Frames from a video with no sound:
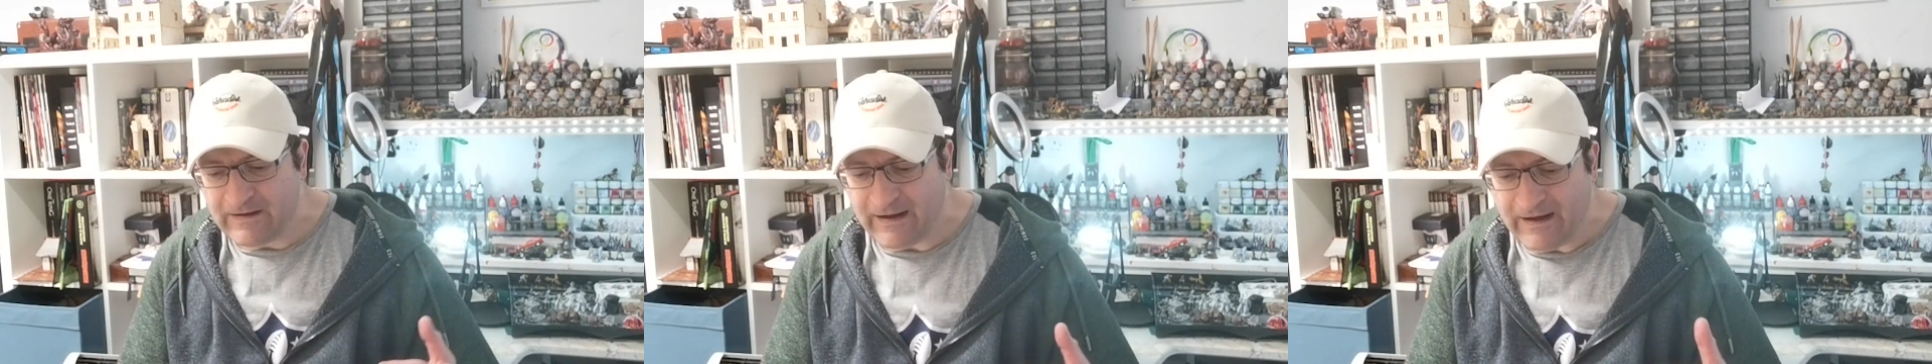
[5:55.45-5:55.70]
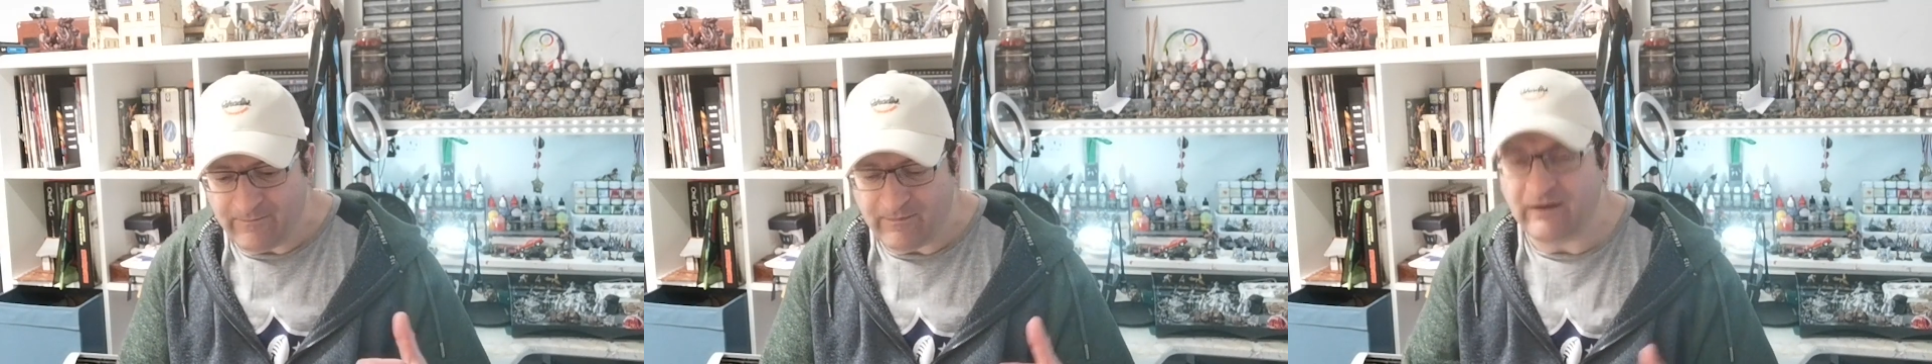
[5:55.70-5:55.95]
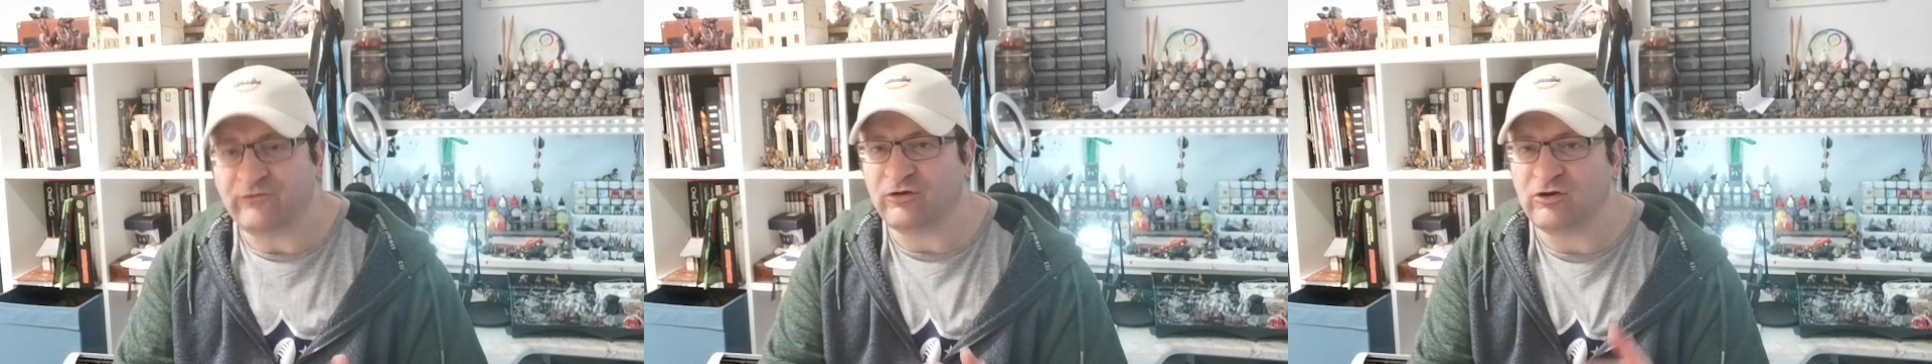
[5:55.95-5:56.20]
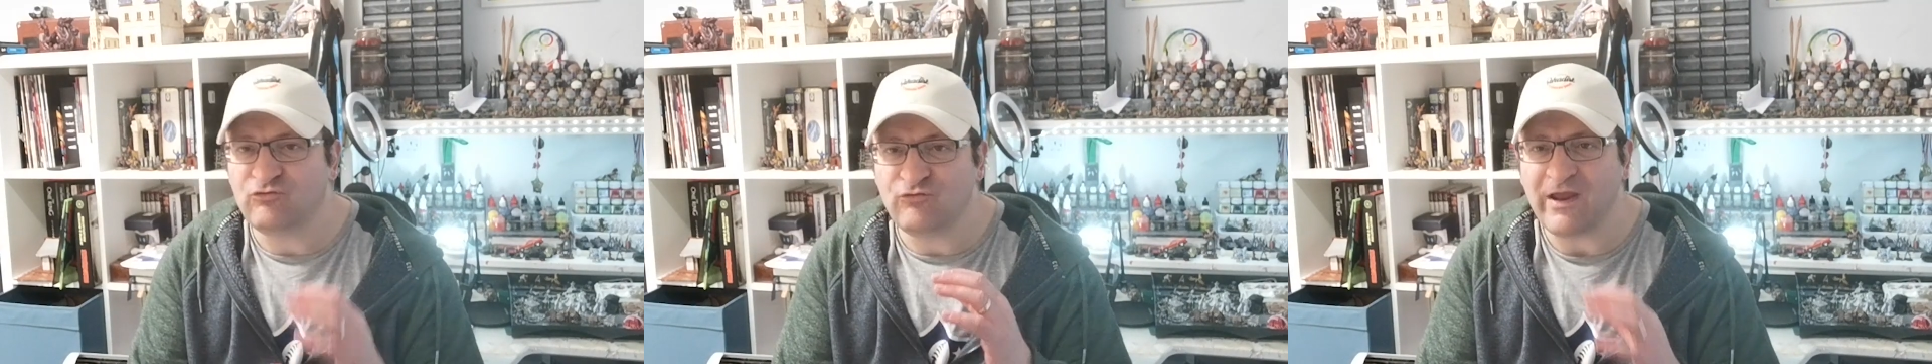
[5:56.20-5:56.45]
and it's a
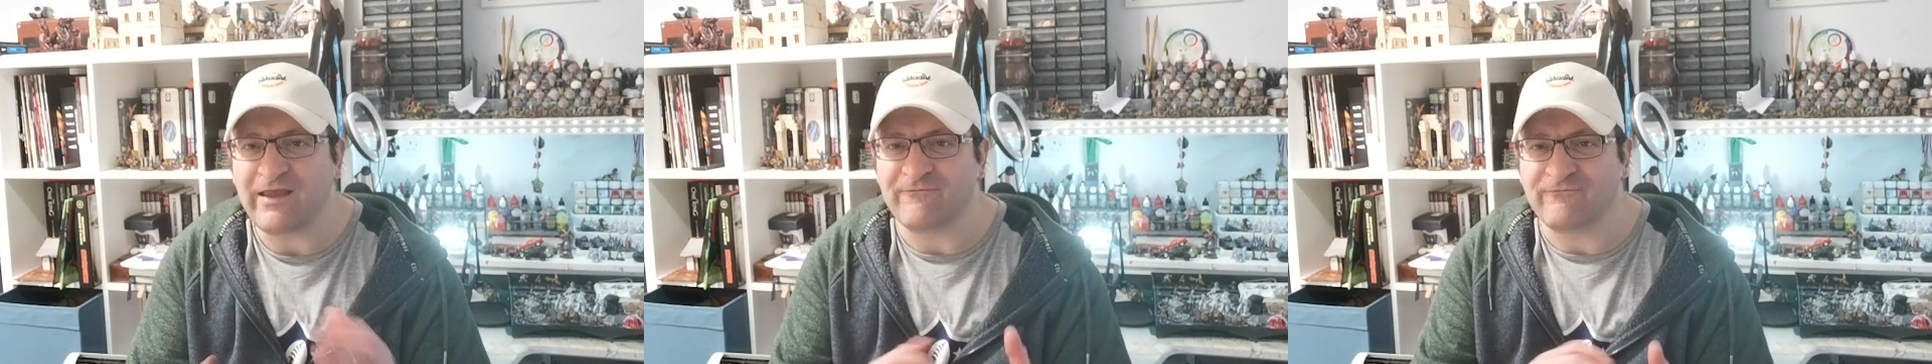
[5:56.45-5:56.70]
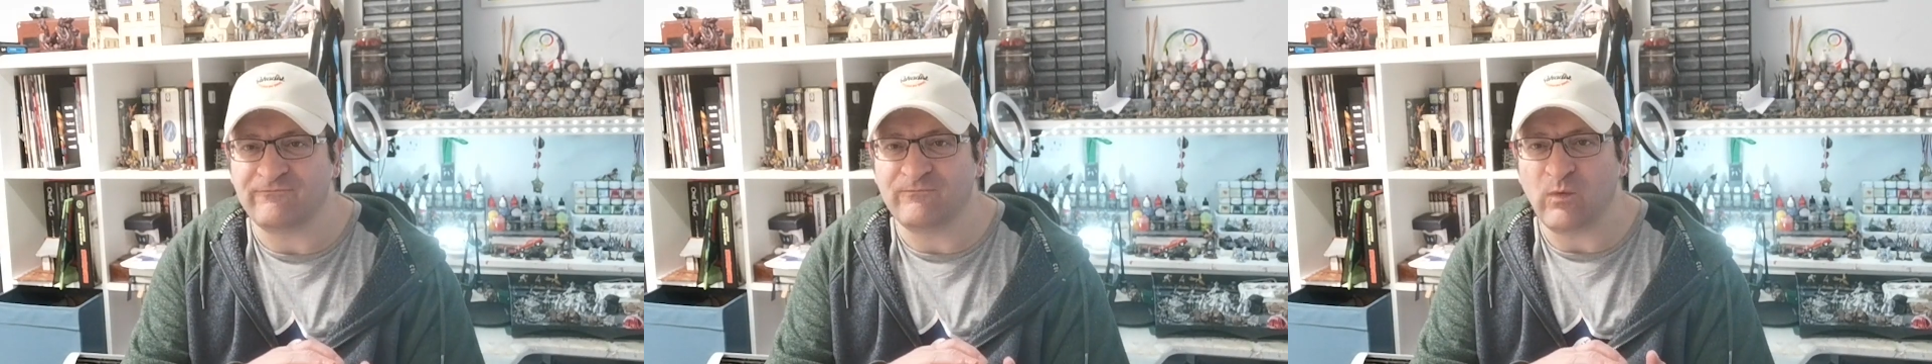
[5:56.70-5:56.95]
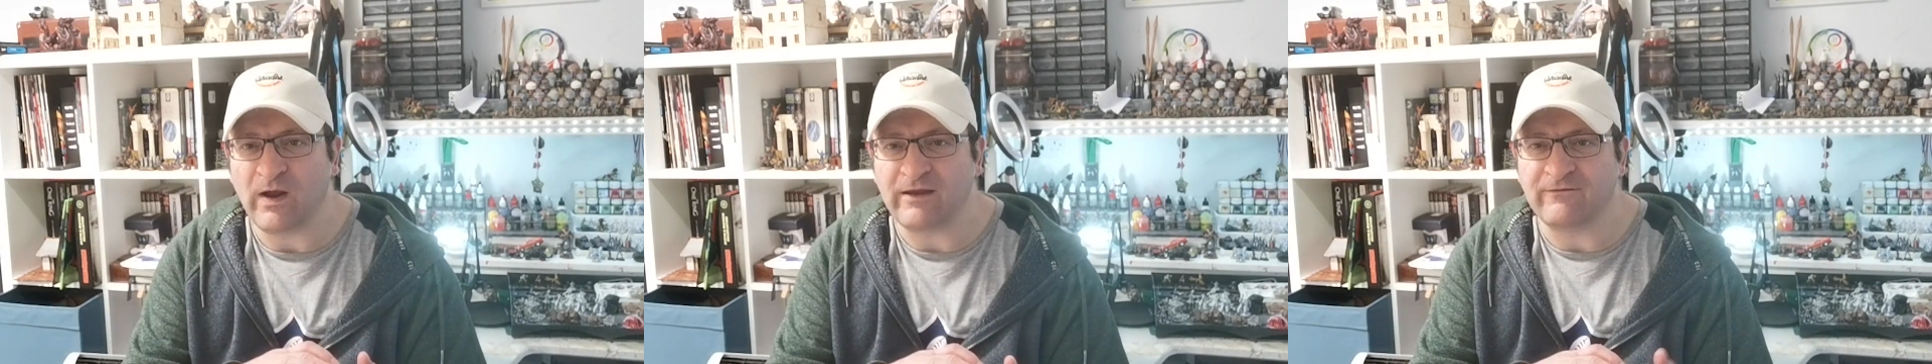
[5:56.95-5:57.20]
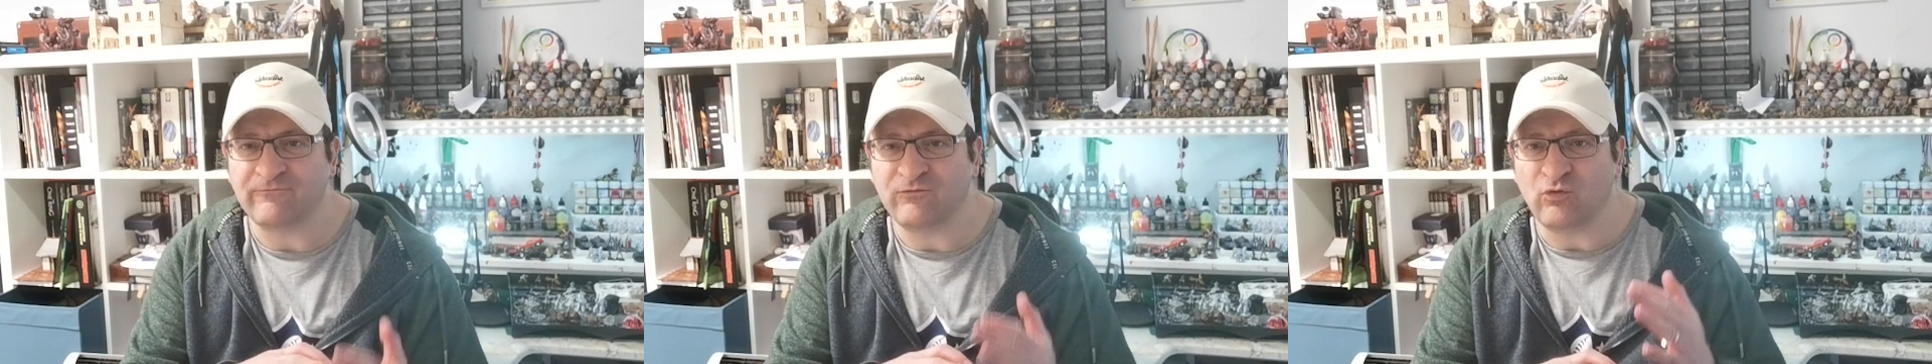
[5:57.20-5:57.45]
great
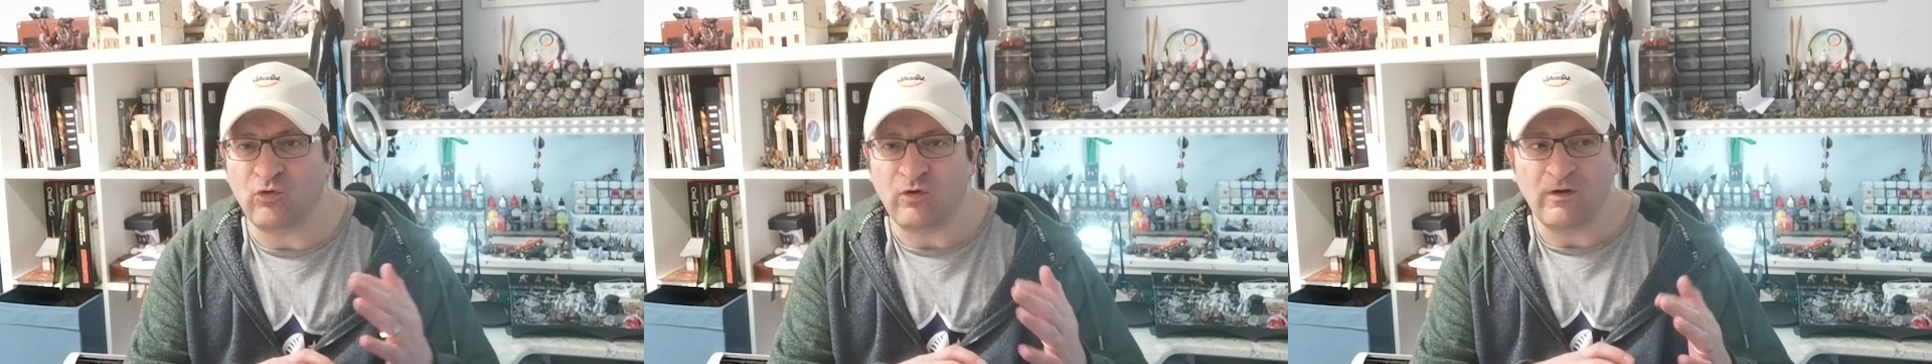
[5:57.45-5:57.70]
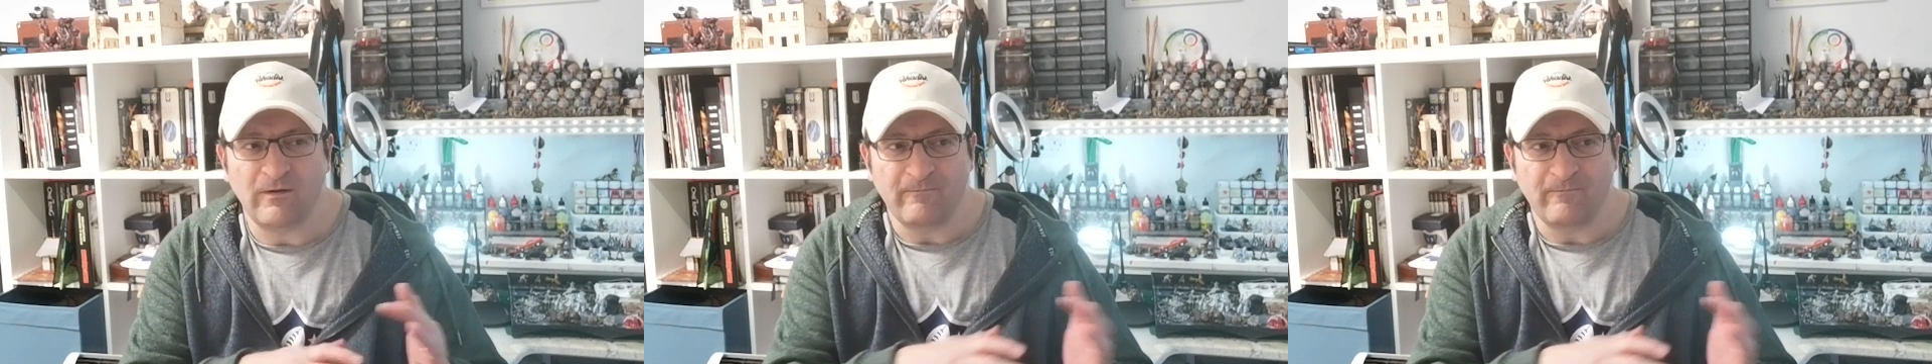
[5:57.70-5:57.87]
way for